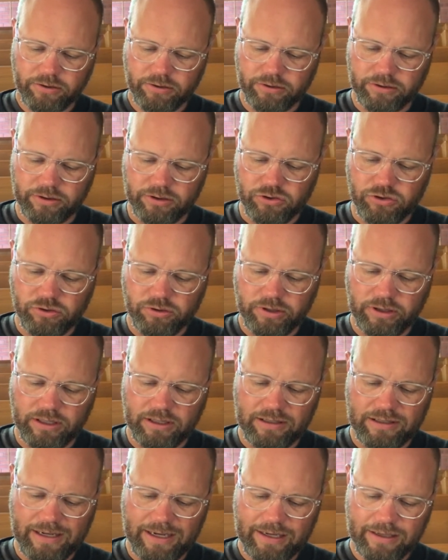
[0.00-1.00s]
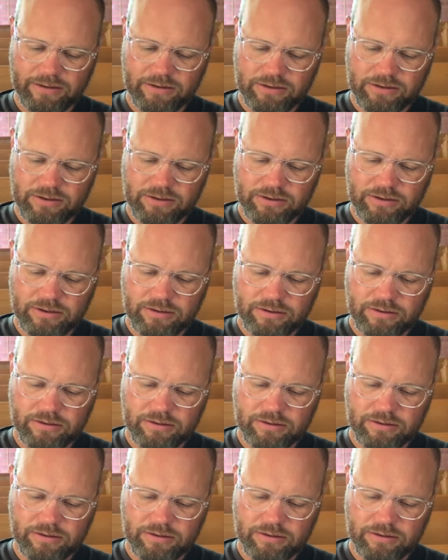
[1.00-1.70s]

her to join the dance,